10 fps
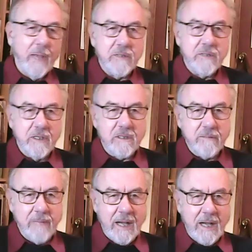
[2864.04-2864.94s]
this
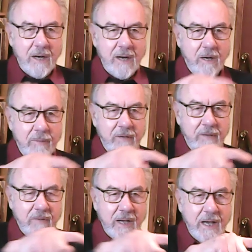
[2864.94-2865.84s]
mark on a bit of
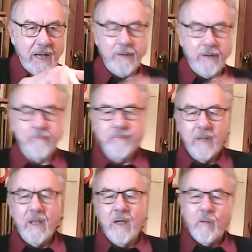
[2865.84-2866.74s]
card.
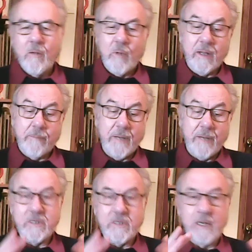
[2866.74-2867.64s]
Well, a bit
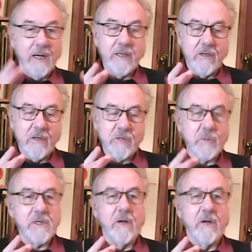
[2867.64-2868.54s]
of tin ah. used
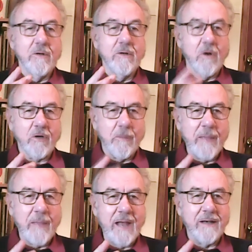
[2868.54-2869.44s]
was an old Dr.
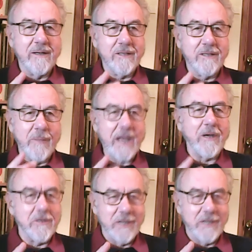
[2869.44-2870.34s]
Pat
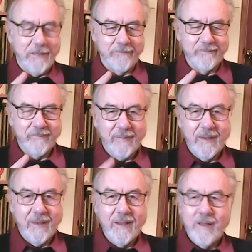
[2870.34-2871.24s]
tobacco tin.
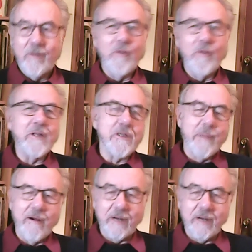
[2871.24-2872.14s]
All these
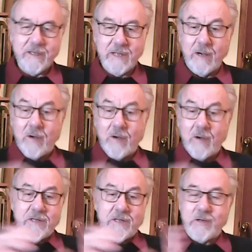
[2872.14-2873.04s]
Americans yeah. say,
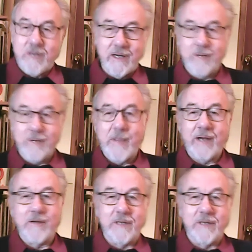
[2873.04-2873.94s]
"Oh, he's using a tobacco tin.